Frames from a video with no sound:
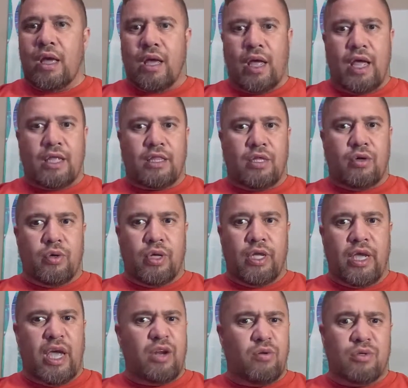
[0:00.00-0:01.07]
at the hui,
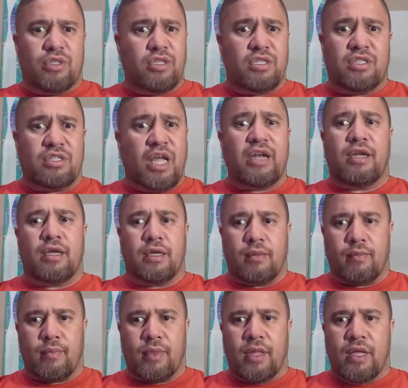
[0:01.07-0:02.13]
and it was just
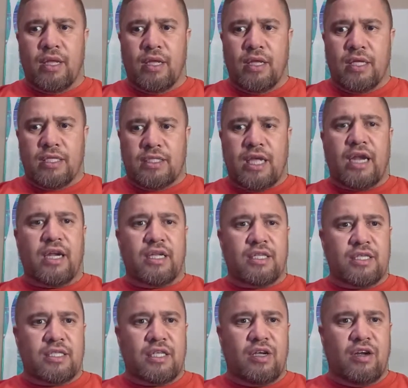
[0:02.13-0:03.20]
stunning
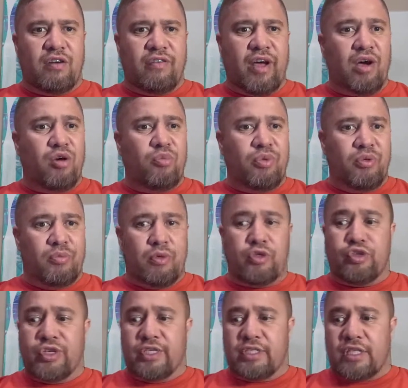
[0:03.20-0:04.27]
to see all of our old people
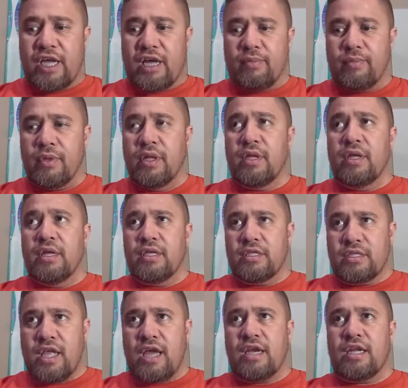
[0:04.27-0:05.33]
dressed up,
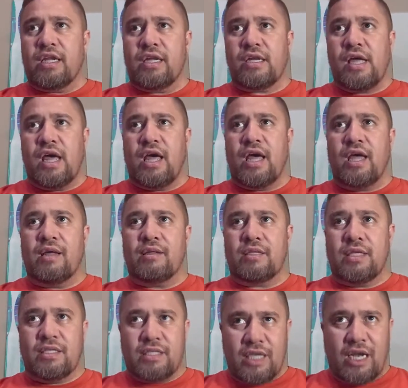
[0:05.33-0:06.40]
stunning
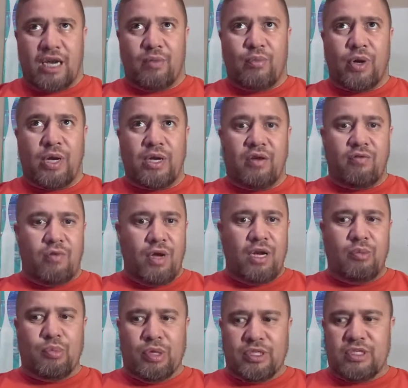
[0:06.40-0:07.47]
to celebrate a really
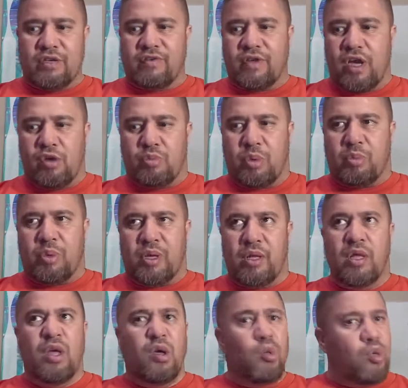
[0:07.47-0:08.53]
positive kaupapa.
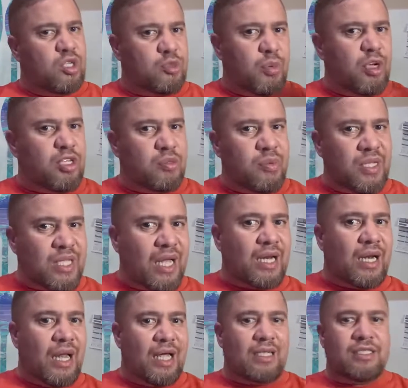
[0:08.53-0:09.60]
It was supposed to be done
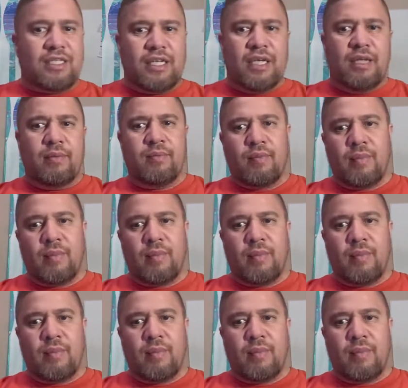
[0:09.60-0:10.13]
last year,